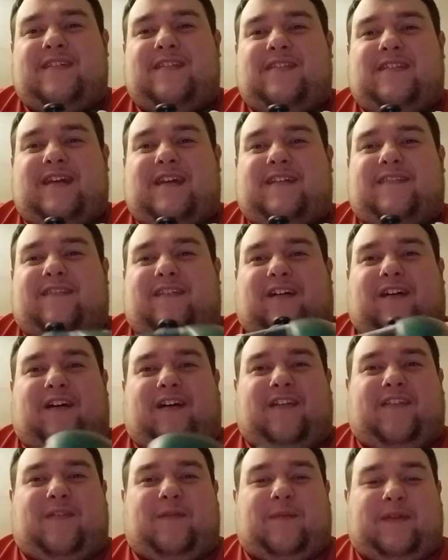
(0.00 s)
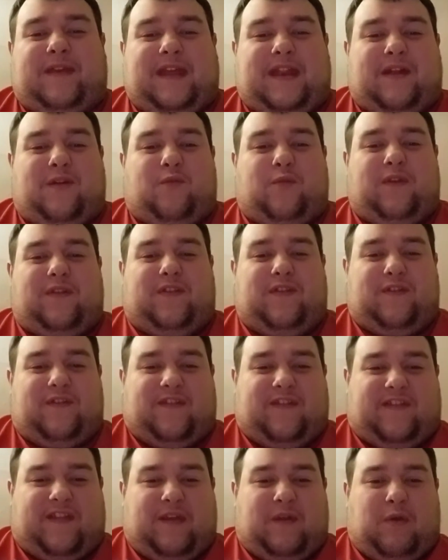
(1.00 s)
That's awesome. I cannot wait to use
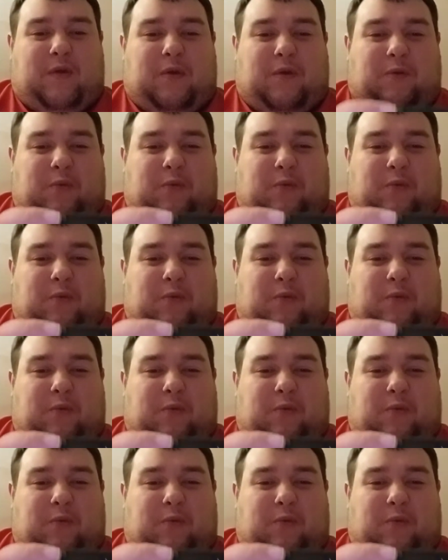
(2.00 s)
this thing.